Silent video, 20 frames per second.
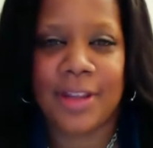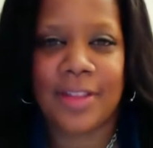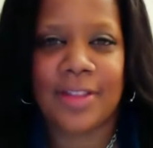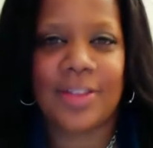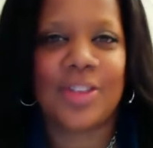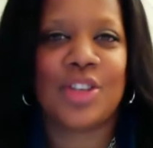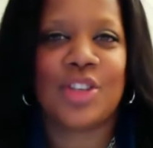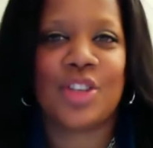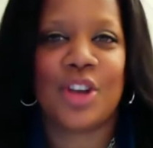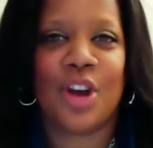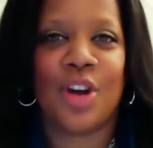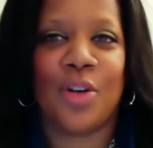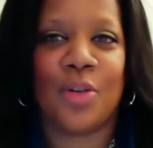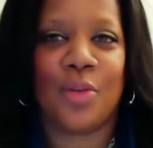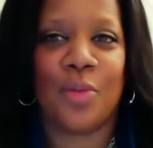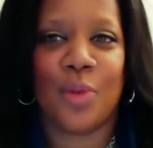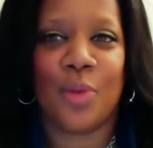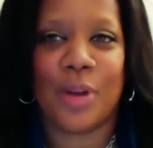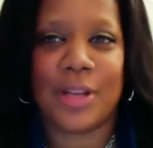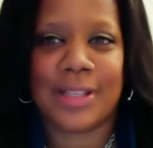the show
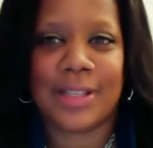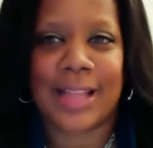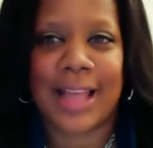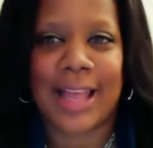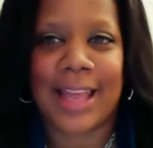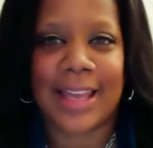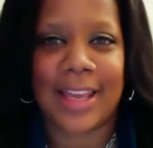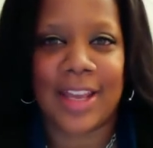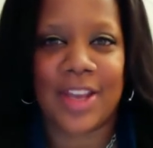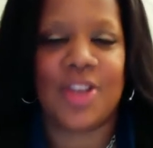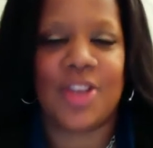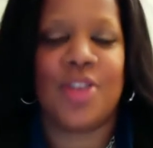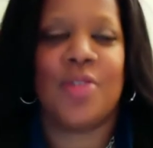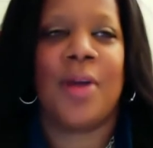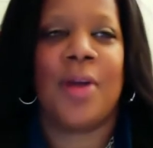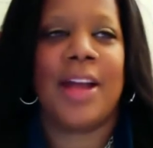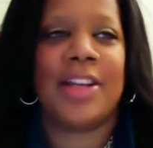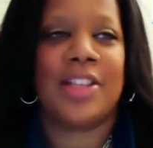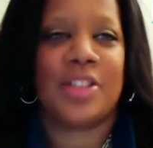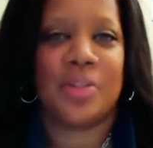was like, you
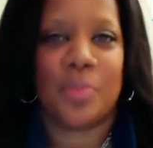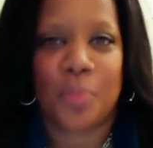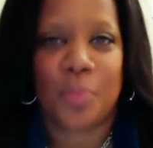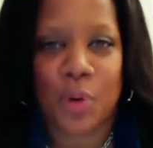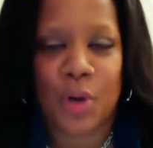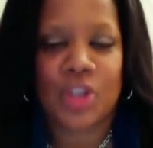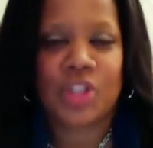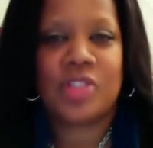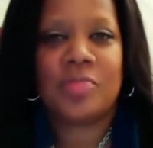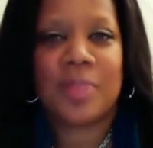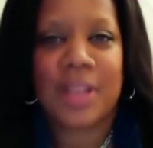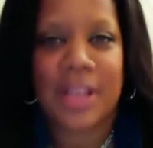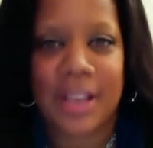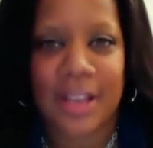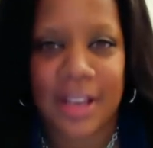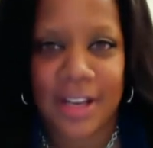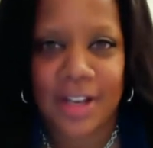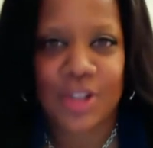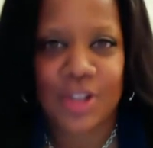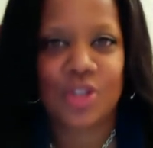had to push me
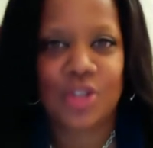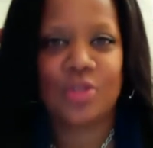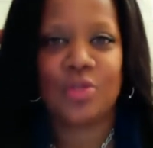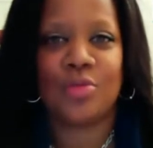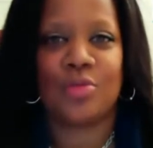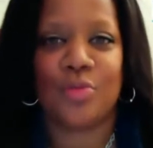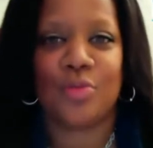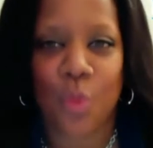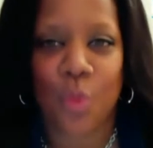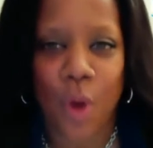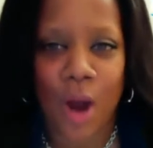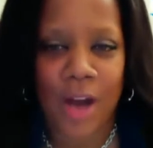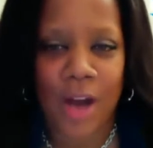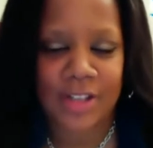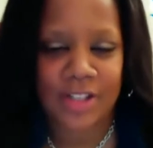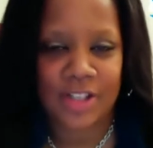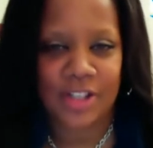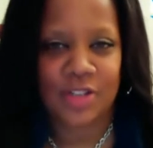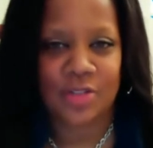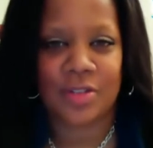to want
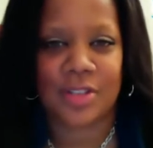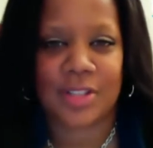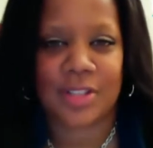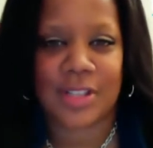to do this.